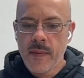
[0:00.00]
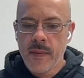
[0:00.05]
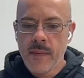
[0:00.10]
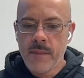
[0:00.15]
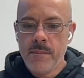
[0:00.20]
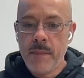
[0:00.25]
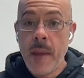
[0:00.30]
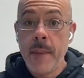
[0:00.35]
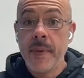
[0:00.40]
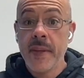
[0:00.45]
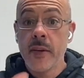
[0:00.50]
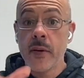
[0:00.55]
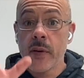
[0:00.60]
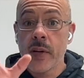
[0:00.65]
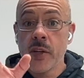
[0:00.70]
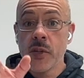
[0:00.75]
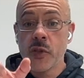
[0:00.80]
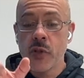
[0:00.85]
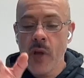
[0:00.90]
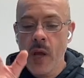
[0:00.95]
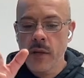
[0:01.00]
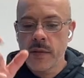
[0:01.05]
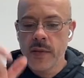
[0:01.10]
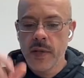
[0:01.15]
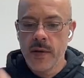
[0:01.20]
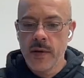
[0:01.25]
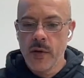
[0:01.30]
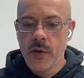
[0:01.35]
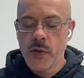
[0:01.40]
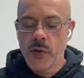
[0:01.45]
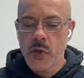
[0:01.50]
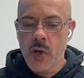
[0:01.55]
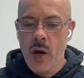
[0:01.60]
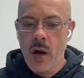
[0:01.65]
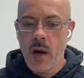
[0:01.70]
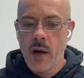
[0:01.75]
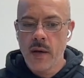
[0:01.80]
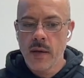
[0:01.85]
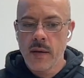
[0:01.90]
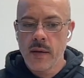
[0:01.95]
Maybe they're conjunct in your
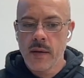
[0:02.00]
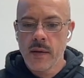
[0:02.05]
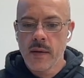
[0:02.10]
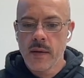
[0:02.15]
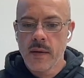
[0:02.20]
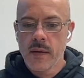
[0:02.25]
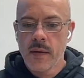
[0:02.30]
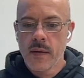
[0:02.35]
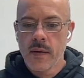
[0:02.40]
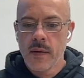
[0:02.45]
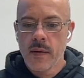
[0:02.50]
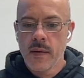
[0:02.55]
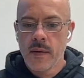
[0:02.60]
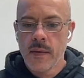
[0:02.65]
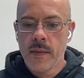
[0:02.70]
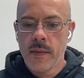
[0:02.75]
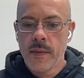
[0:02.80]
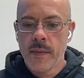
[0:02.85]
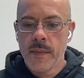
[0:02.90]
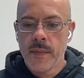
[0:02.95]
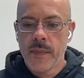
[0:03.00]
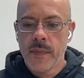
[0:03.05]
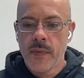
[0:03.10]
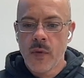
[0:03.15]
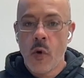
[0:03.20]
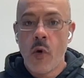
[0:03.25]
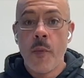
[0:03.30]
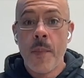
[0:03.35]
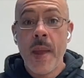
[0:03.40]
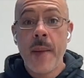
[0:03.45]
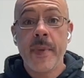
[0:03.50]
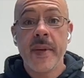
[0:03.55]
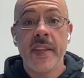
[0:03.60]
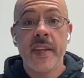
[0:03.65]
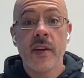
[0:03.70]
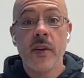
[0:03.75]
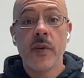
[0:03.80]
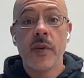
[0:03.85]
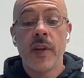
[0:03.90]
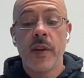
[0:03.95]
chart. Or maybe
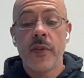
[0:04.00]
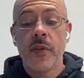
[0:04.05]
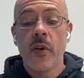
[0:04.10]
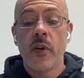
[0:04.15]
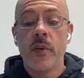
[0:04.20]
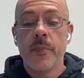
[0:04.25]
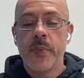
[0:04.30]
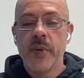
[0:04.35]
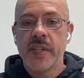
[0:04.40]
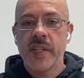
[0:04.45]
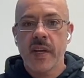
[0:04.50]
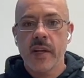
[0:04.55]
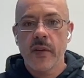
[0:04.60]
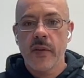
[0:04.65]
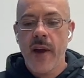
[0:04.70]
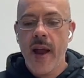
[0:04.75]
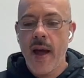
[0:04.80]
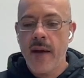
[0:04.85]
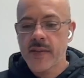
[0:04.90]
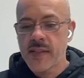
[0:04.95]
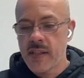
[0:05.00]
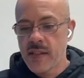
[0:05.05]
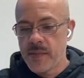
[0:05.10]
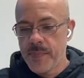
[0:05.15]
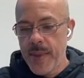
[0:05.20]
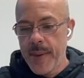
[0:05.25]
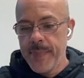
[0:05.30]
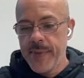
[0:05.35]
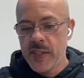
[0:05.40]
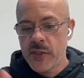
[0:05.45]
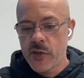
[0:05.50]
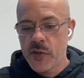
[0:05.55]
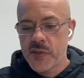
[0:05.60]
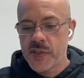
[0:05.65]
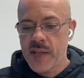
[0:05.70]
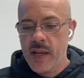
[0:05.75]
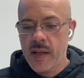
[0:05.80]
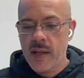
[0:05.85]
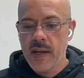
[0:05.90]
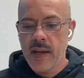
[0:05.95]
they're in particular houses. Maybe it's your
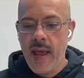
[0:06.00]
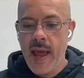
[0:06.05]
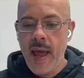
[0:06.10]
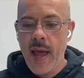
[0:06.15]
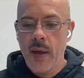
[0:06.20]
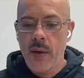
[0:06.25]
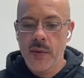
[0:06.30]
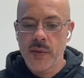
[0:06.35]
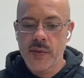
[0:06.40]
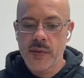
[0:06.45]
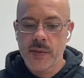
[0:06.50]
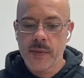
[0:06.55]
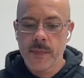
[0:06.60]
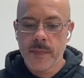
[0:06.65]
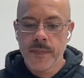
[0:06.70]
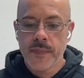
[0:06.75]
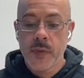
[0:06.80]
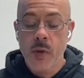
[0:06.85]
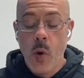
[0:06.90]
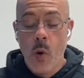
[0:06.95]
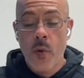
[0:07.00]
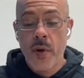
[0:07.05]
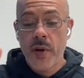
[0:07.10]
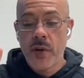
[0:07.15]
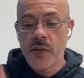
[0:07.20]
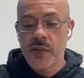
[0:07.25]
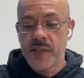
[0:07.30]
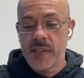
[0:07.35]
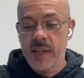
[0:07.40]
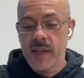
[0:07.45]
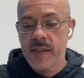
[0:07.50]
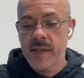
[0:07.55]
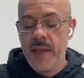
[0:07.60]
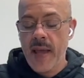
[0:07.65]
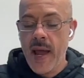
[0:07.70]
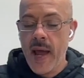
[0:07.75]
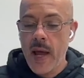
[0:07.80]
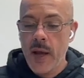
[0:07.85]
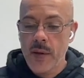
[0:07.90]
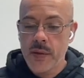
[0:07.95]
2nd house, or your 6th
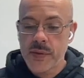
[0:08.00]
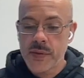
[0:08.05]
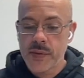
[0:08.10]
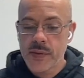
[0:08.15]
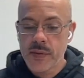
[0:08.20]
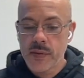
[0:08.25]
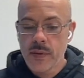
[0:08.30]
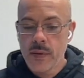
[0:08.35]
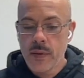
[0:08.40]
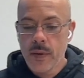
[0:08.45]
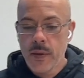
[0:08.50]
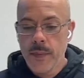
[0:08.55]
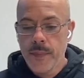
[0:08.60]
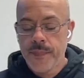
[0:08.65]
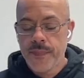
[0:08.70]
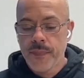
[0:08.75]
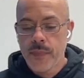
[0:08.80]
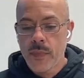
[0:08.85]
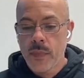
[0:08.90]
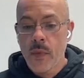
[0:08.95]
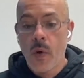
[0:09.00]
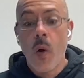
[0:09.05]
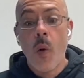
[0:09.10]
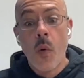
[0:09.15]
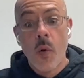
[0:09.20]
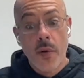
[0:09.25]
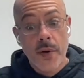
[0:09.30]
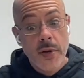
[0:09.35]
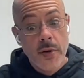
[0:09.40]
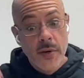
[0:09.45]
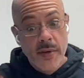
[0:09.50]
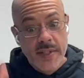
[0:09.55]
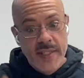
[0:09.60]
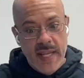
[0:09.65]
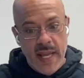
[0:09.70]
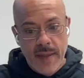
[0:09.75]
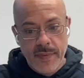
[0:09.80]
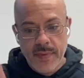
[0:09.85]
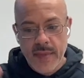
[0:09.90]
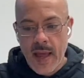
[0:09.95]
house, or your
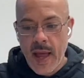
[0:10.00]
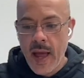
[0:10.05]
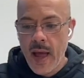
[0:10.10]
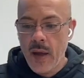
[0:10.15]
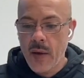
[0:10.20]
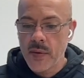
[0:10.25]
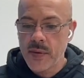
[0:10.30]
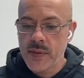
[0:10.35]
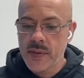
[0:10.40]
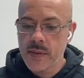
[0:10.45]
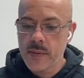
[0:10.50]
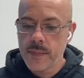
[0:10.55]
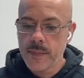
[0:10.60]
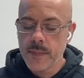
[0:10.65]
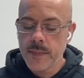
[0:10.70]
10th house.